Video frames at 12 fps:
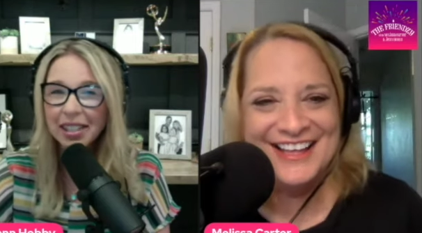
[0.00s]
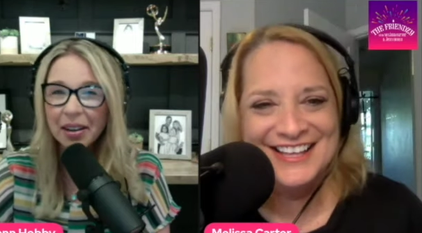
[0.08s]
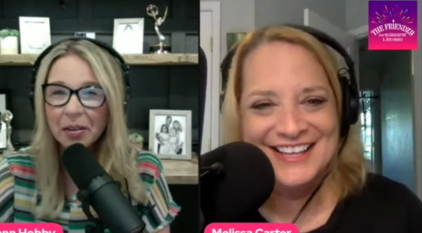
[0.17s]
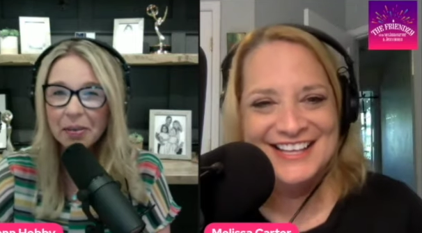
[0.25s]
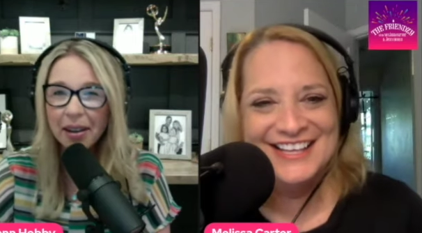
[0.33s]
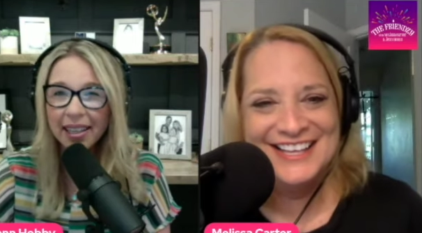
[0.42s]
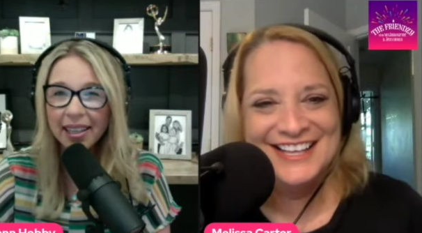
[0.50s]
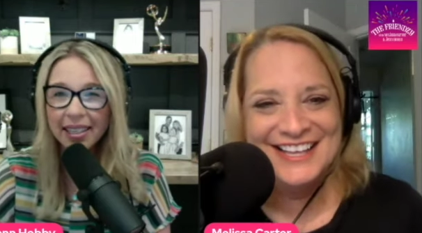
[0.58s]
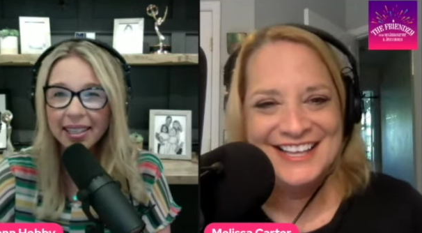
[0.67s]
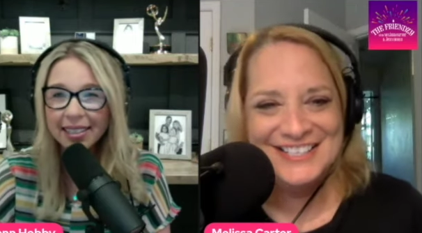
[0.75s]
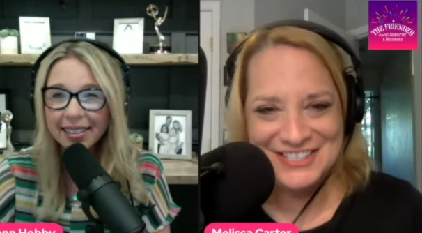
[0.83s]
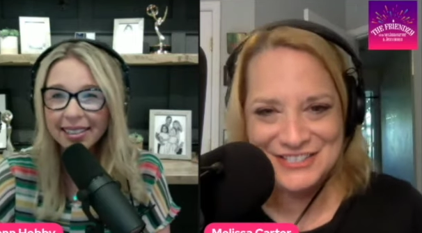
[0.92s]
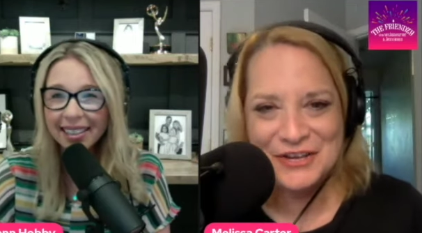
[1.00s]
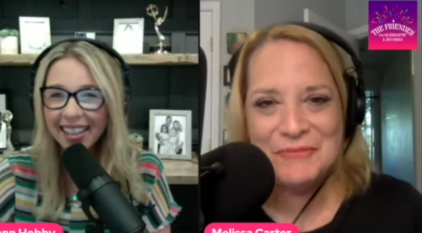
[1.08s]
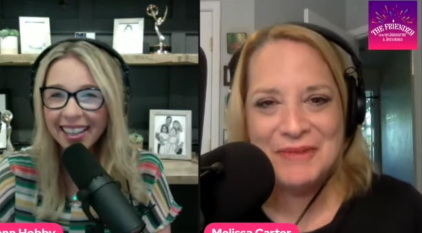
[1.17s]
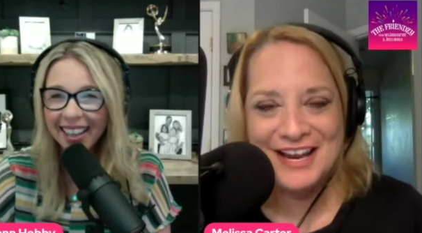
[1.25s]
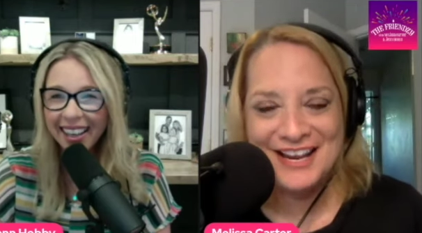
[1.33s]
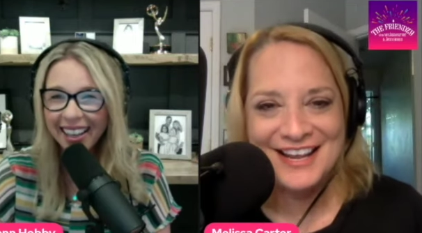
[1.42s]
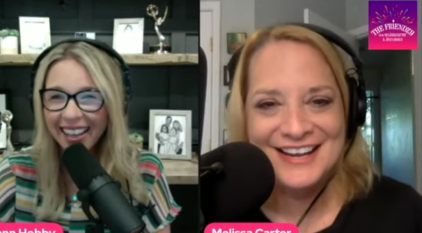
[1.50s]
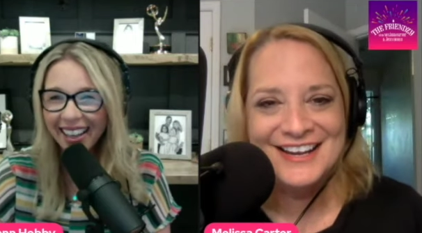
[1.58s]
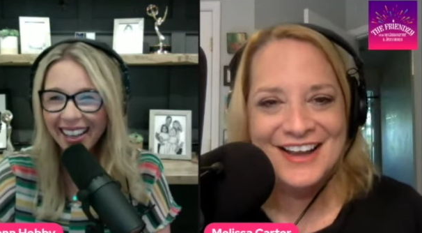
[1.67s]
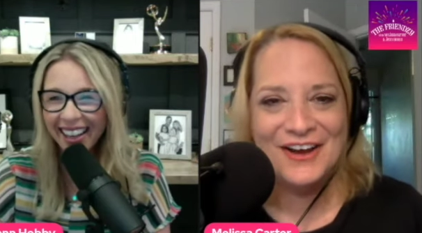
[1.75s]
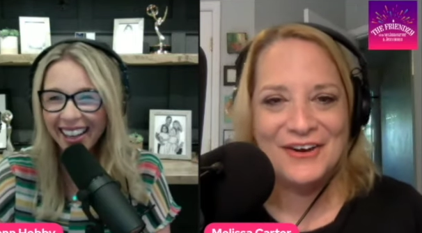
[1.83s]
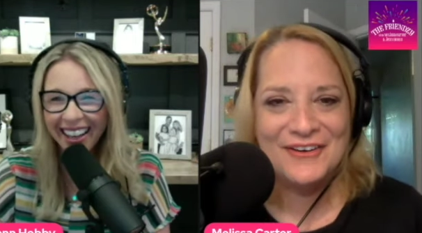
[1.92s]
Speaker 1: to make it.
Speaker 2: She's going to make it.
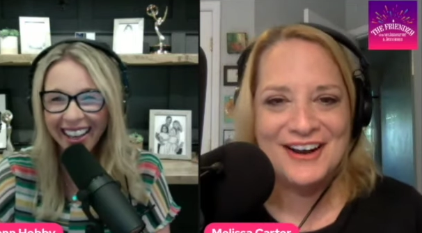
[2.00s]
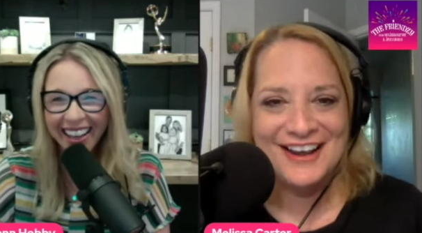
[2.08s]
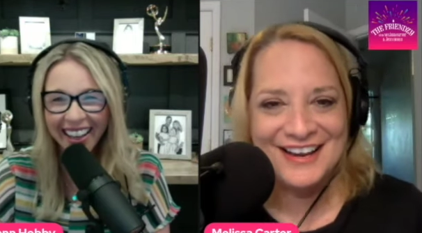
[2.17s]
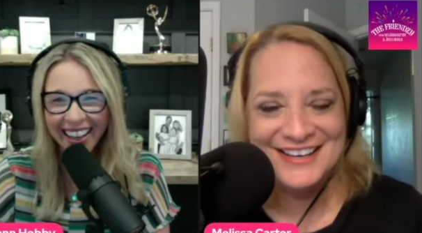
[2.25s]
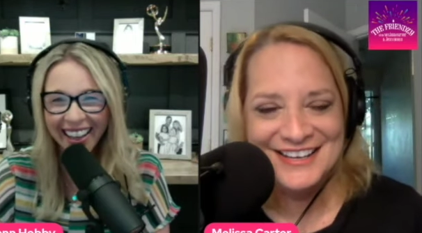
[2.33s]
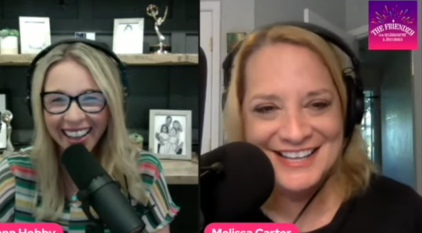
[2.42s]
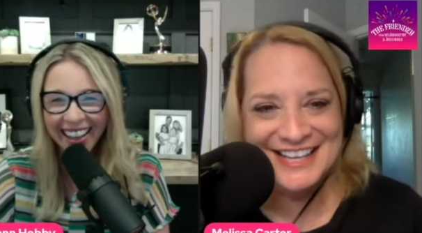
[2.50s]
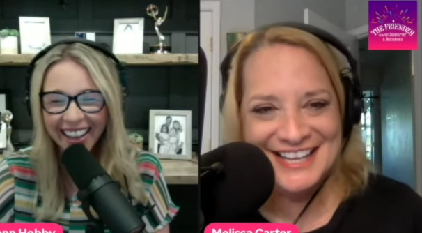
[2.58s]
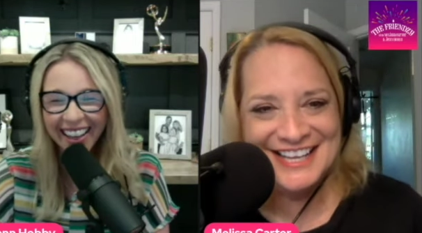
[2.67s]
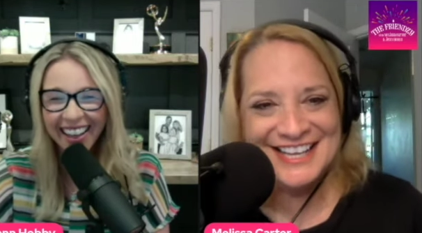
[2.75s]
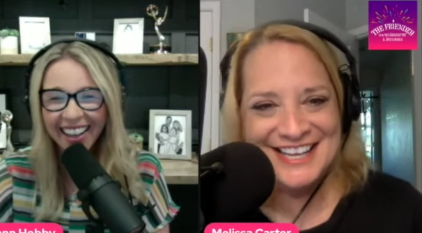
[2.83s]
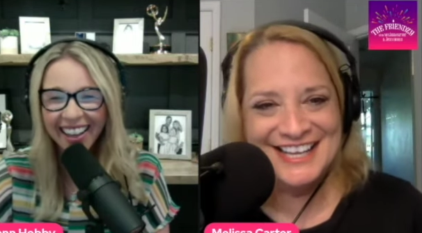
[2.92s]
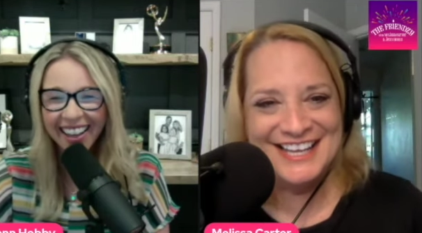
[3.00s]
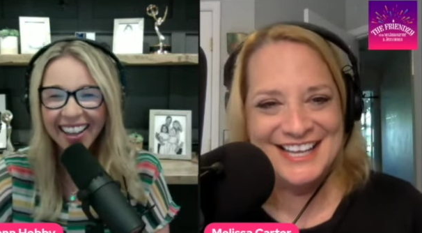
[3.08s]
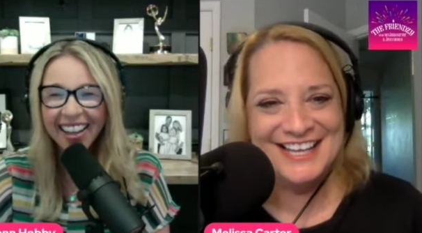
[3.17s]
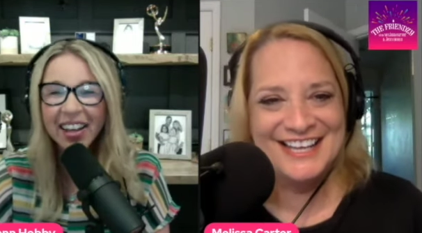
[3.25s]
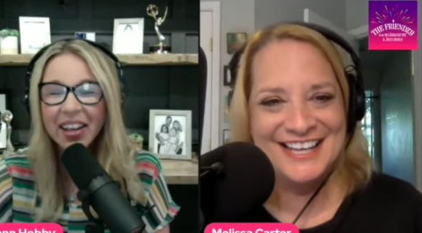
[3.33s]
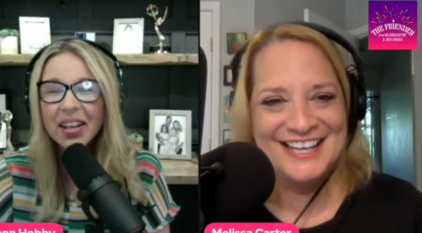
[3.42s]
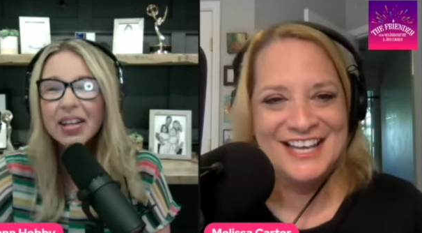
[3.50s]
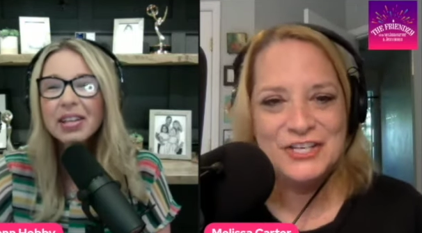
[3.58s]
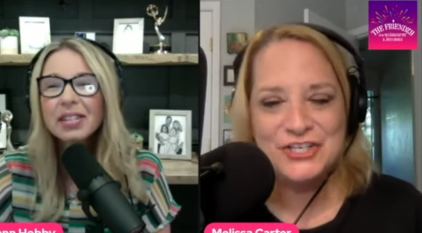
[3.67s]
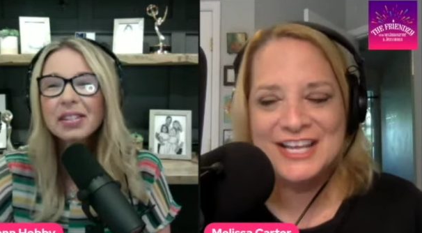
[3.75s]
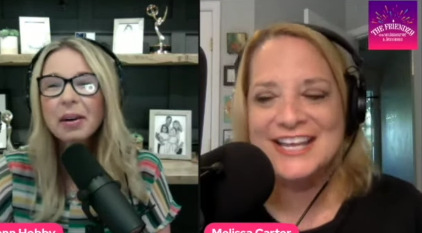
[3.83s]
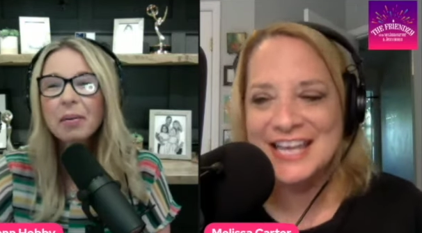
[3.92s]
Speaker 1: All
Speaker 2: right. She
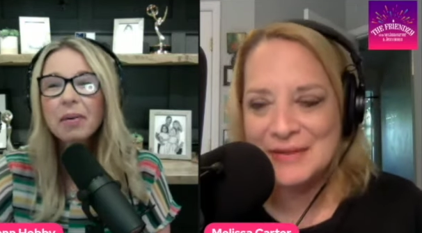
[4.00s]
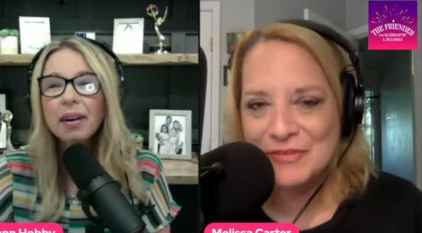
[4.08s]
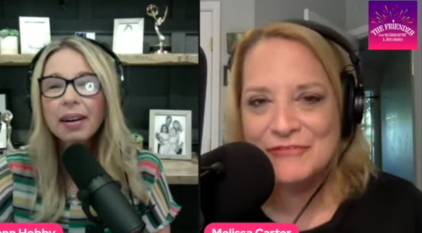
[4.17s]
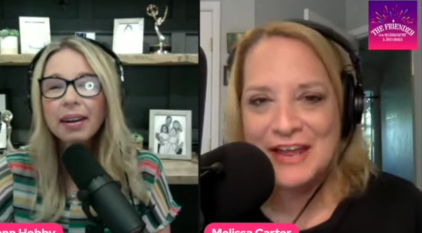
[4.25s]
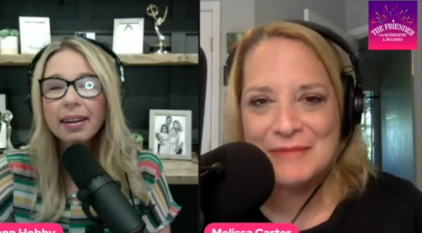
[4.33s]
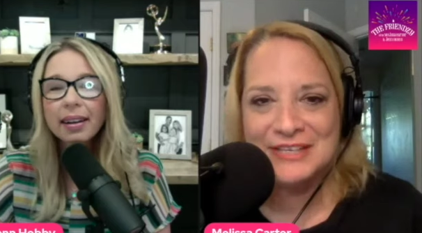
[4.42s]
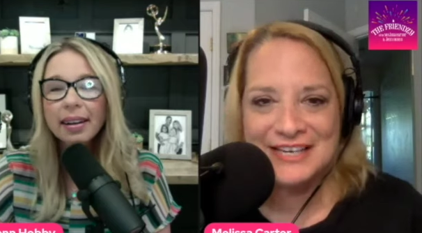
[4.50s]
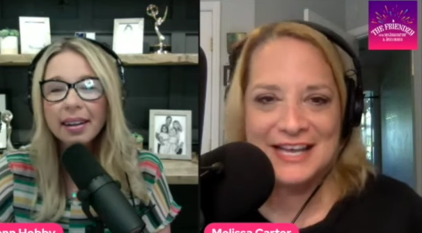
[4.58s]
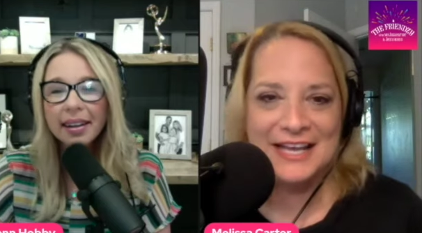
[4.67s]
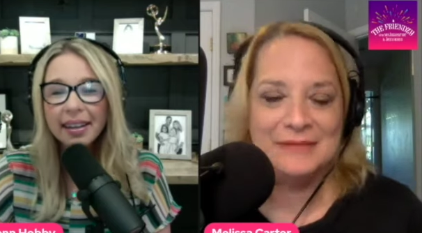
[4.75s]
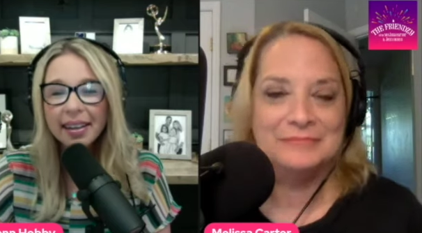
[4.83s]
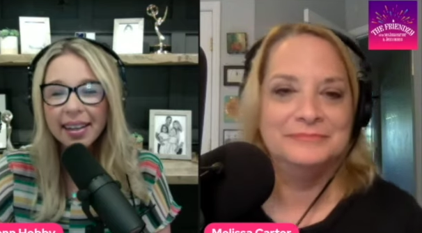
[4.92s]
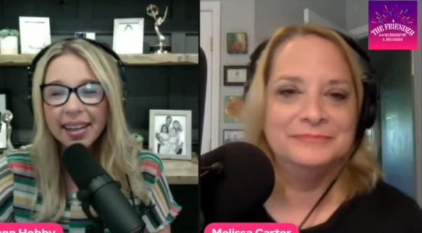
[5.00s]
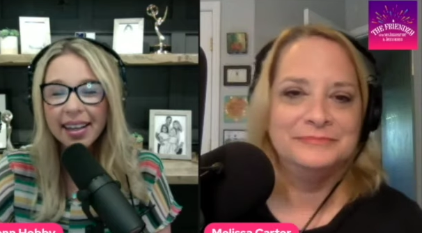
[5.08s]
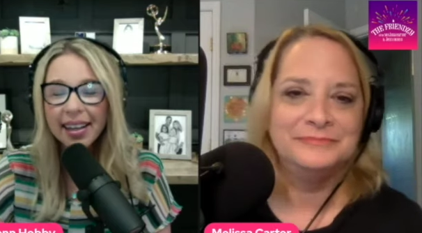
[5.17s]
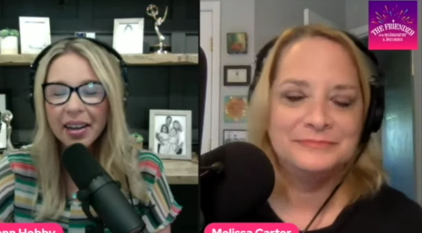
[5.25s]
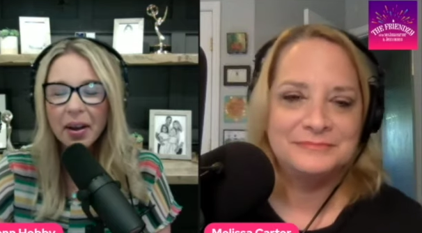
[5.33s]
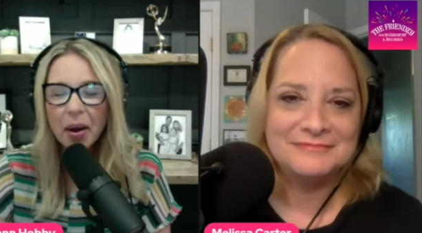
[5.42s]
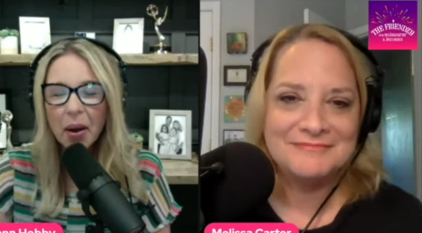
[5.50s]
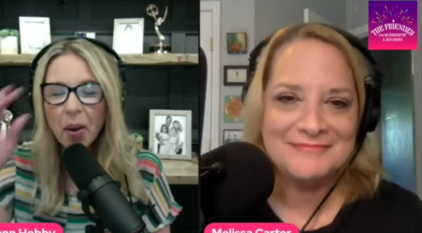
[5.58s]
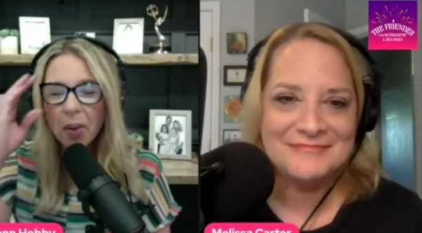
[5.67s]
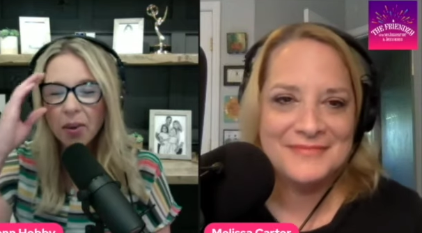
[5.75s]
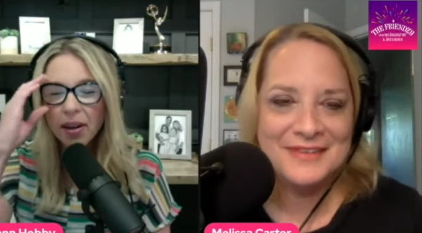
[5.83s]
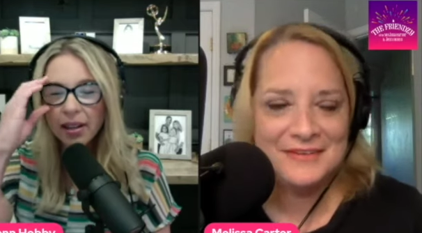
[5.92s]
can keep the family name.
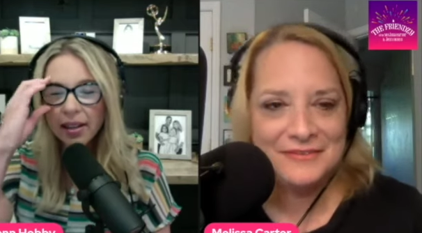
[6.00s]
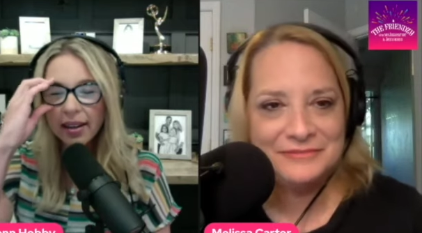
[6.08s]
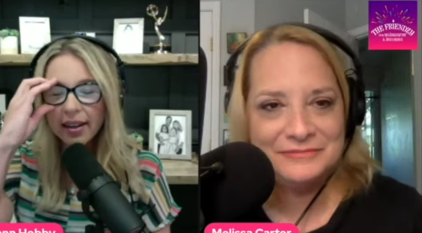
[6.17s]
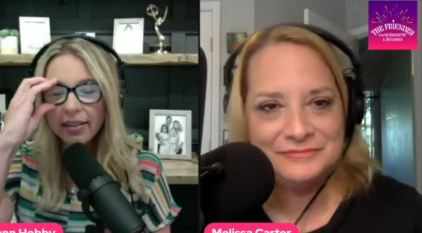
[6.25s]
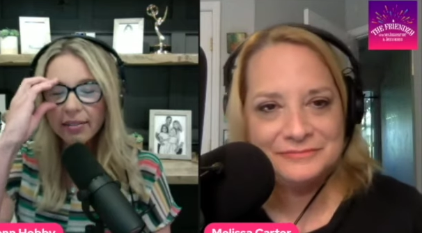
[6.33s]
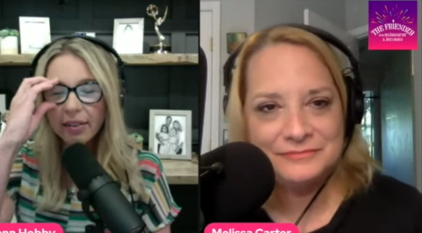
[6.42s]
Speaker 1: One of